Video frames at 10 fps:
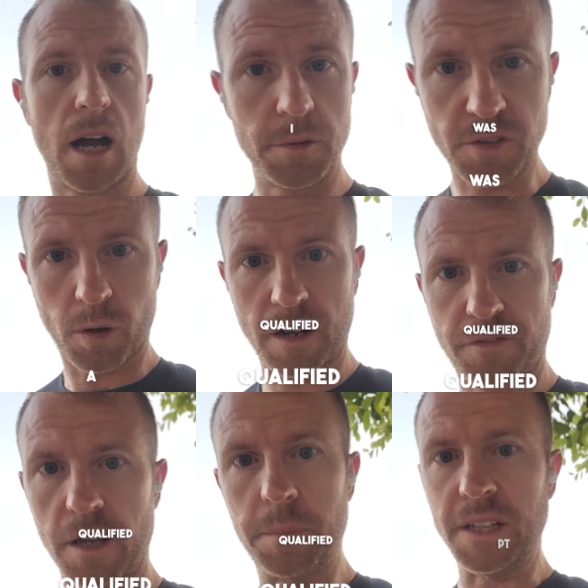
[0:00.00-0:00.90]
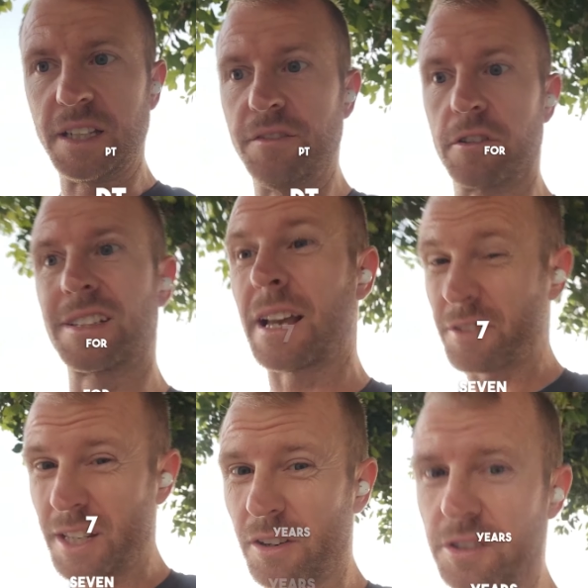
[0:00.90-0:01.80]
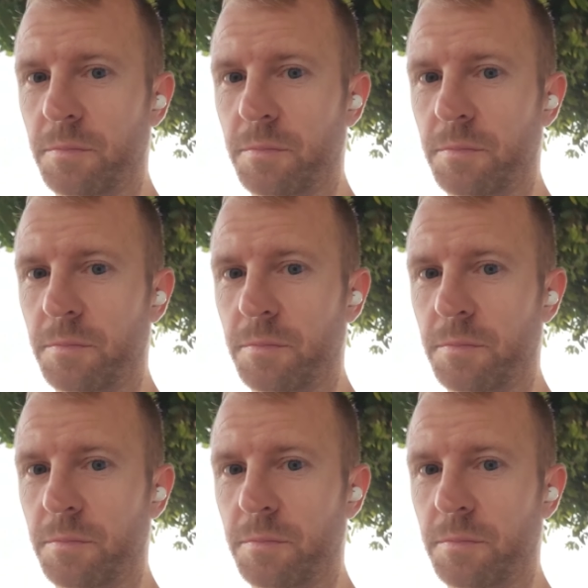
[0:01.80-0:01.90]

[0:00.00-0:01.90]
I was a qualified PT for 7 years